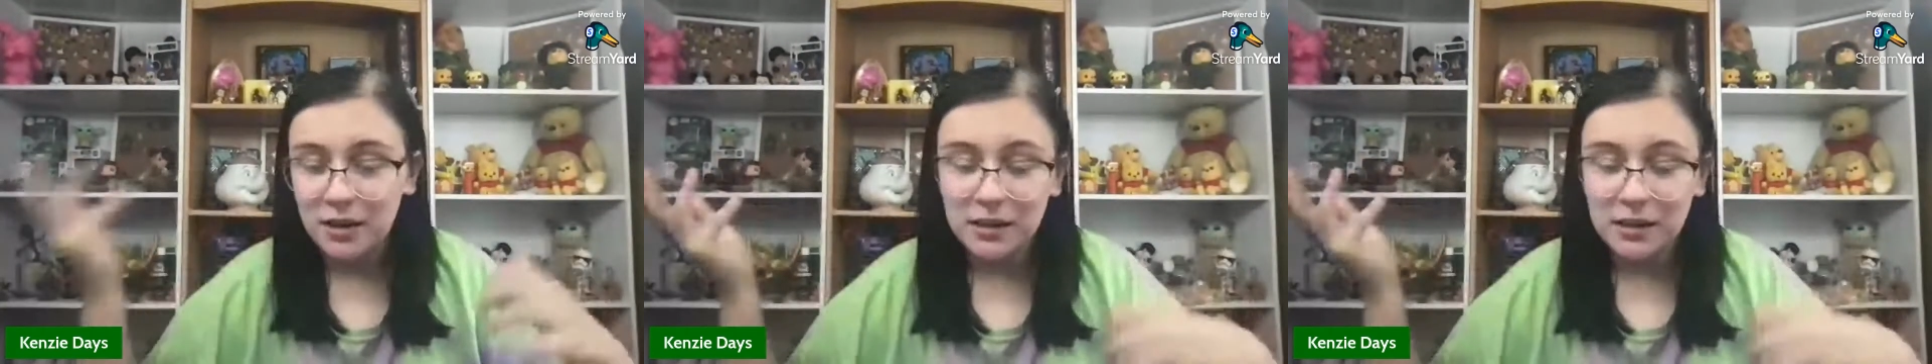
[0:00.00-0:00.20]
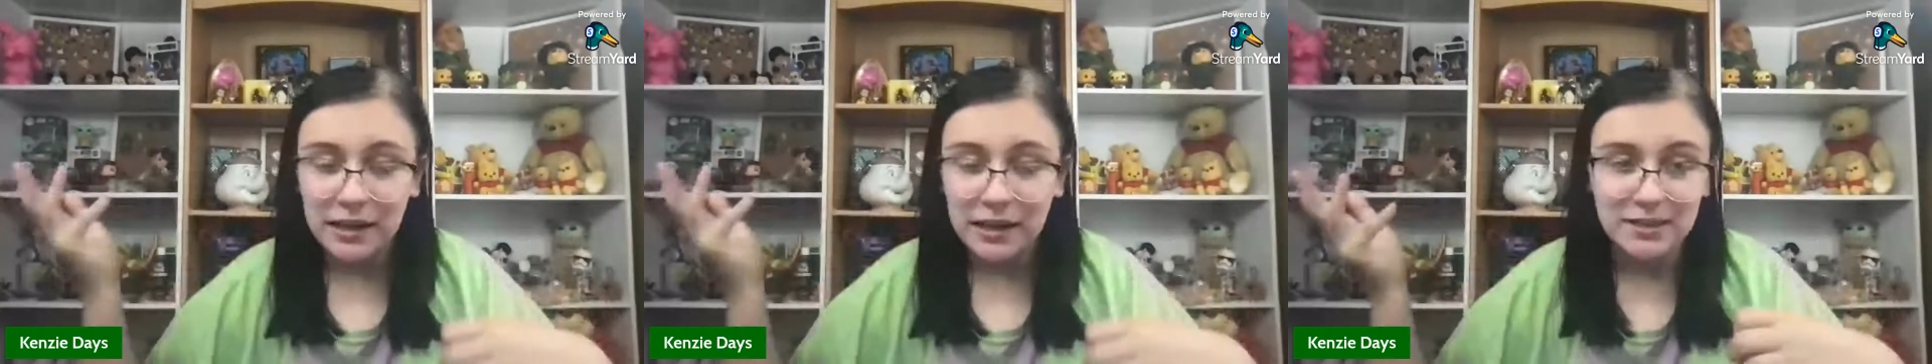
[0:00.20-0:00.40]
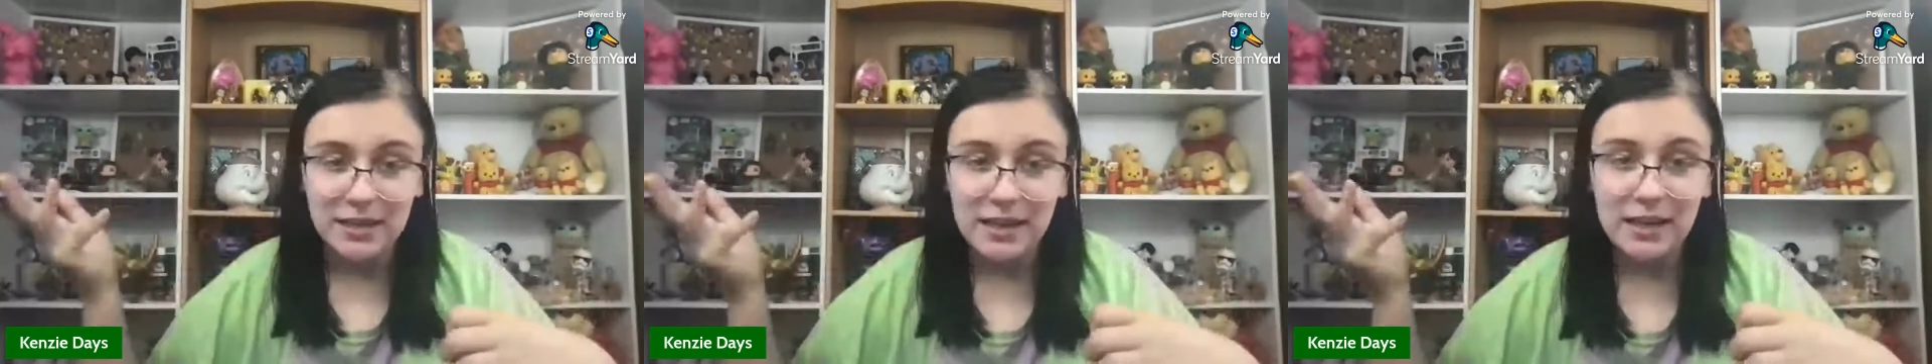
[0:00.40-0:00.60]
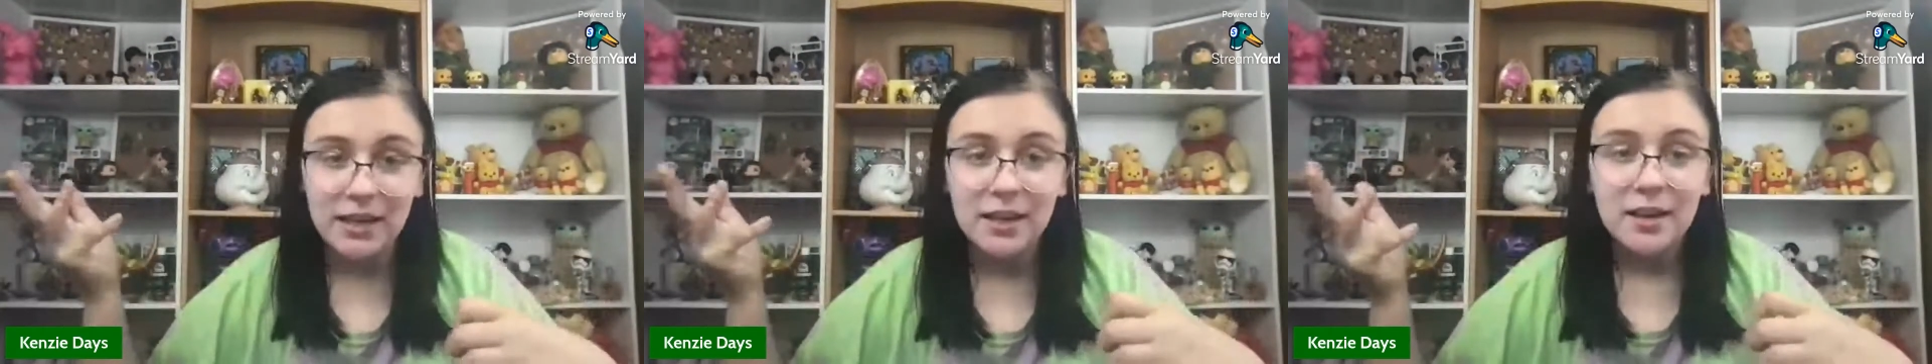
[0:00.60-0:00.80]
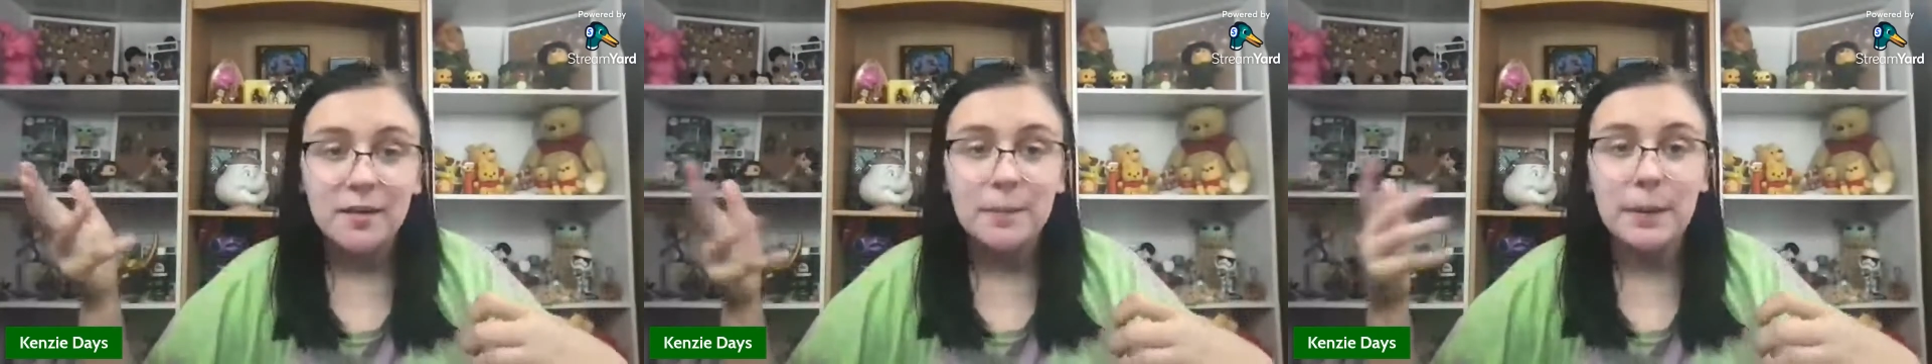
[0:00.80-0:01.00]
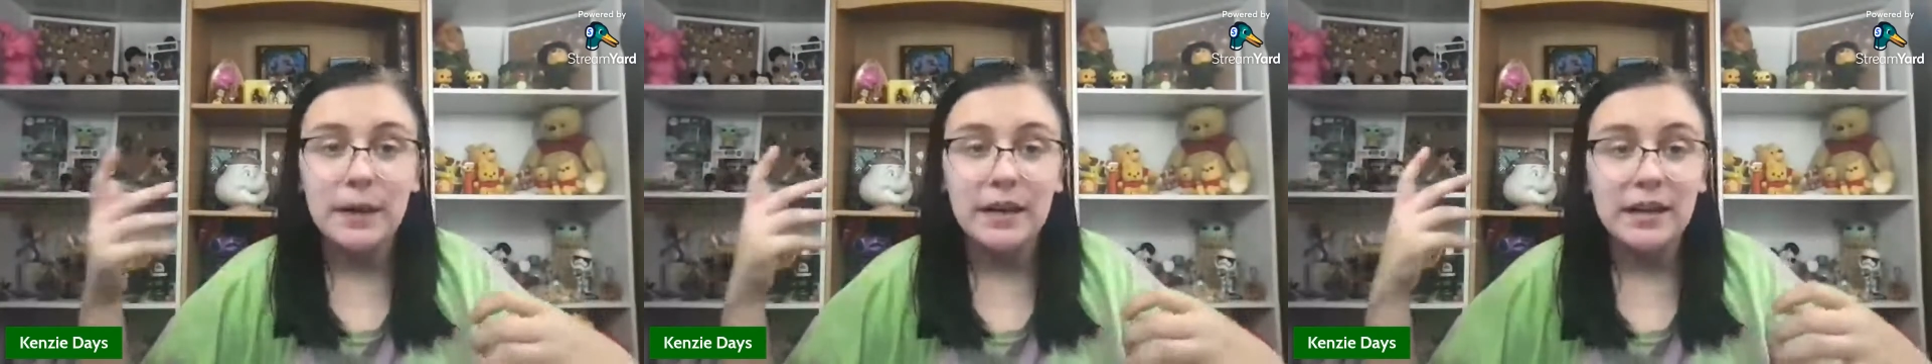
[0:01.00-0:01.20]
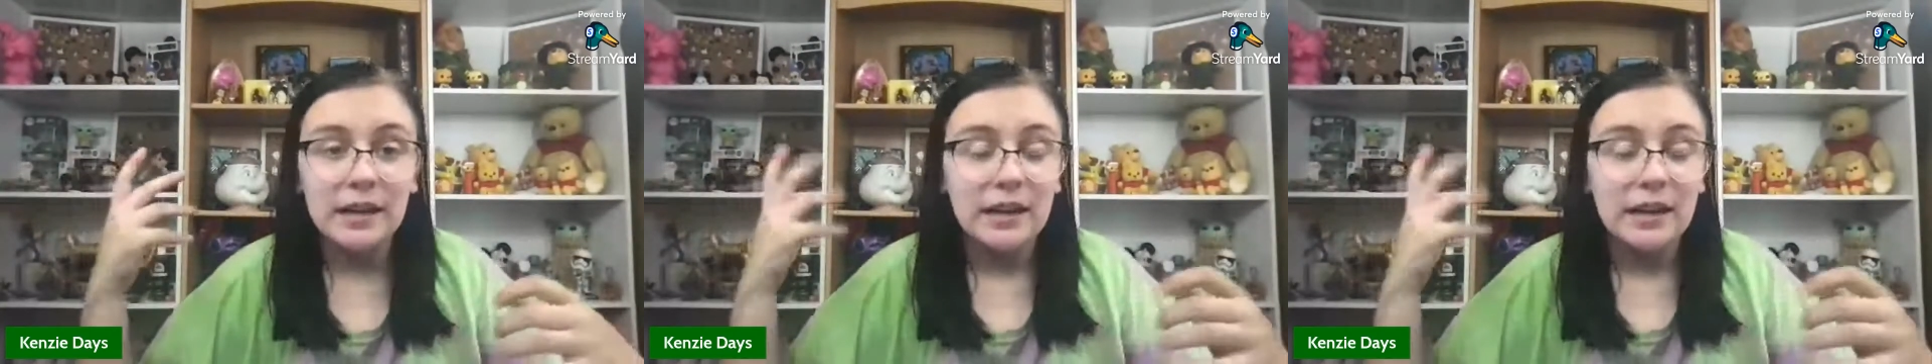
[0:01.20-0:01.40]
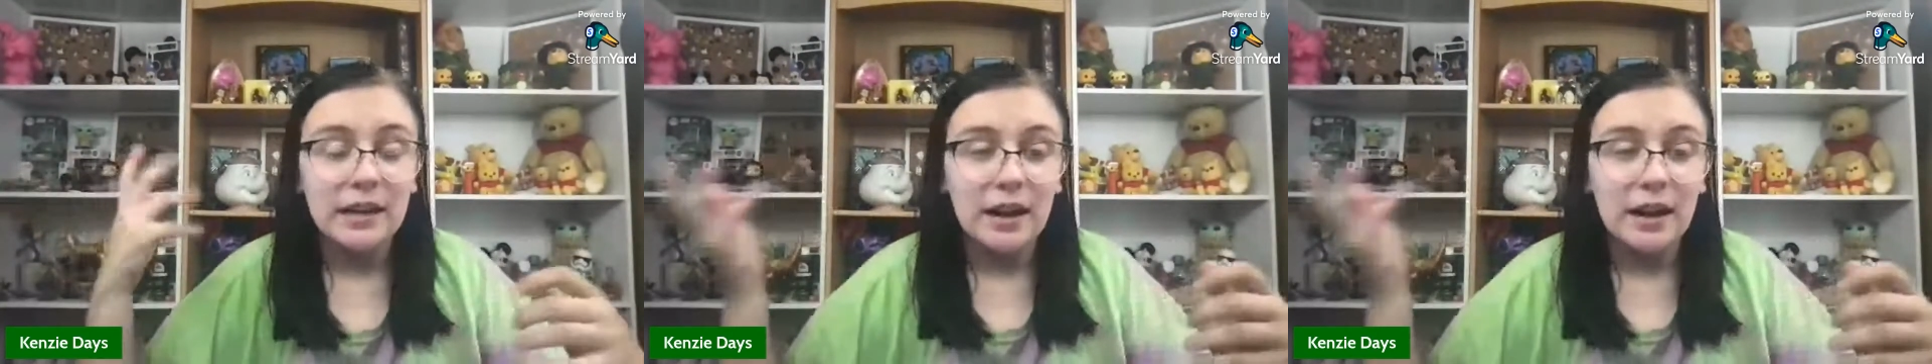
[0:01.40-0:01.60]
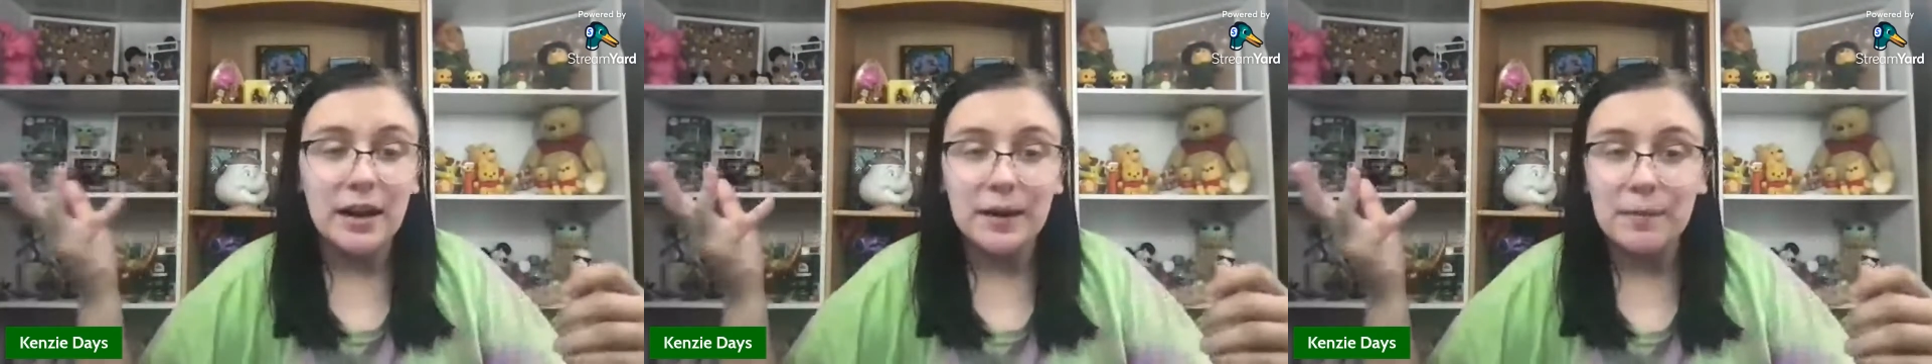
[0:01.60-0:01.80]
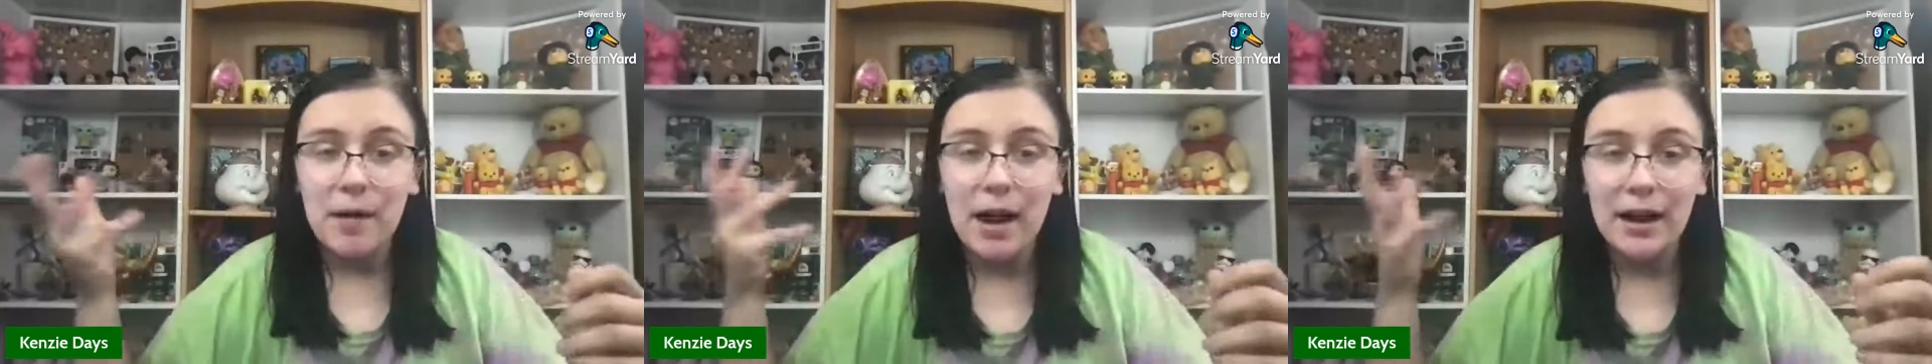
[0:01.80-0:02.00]
Alexei, but
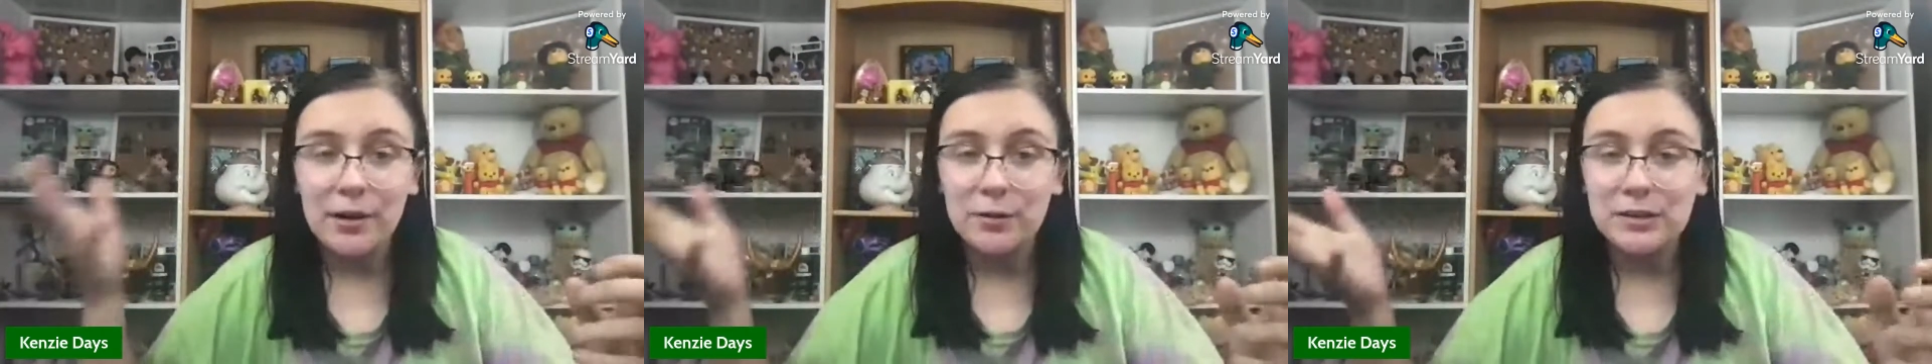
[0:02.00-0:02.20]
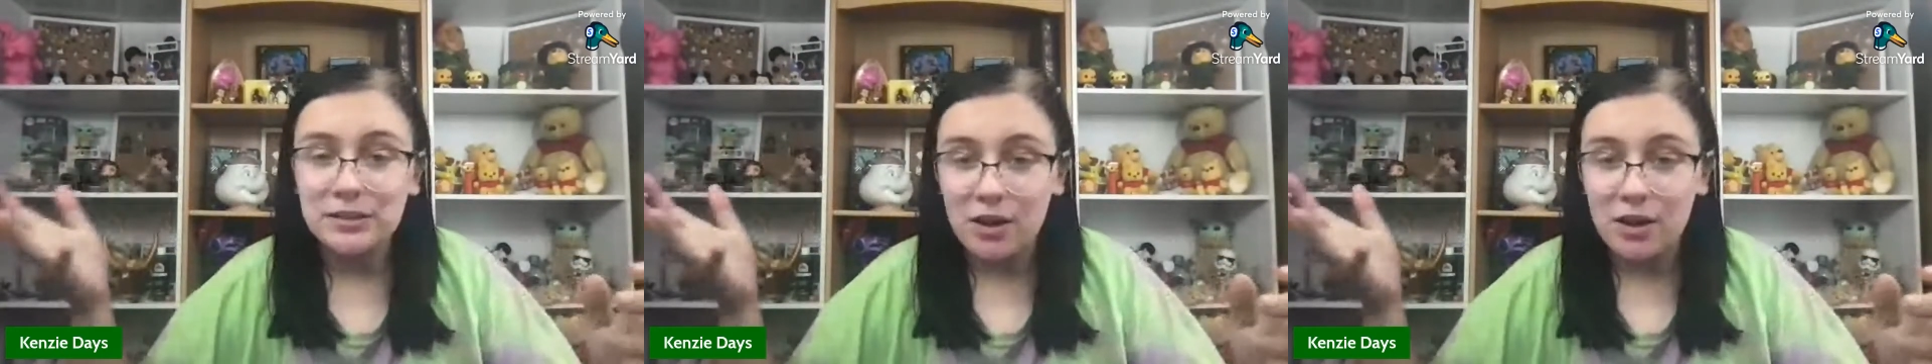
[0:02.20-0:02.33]
I always